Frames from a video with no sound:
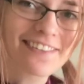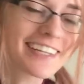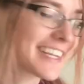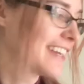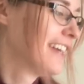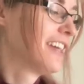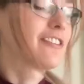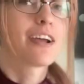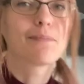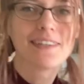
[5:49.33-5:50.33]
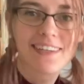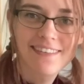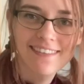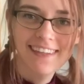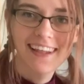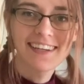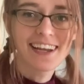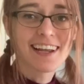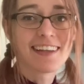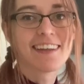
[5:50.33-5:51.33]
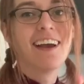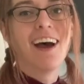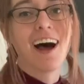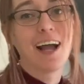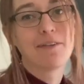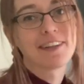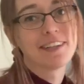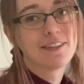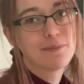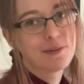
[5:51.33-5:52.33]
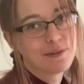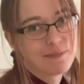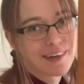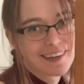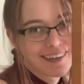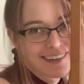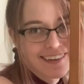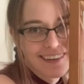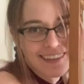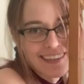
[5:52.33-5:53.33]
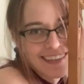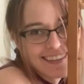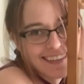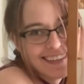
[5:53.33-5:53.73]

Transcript: like Japanese aesthetic, and I plan to put manga on it.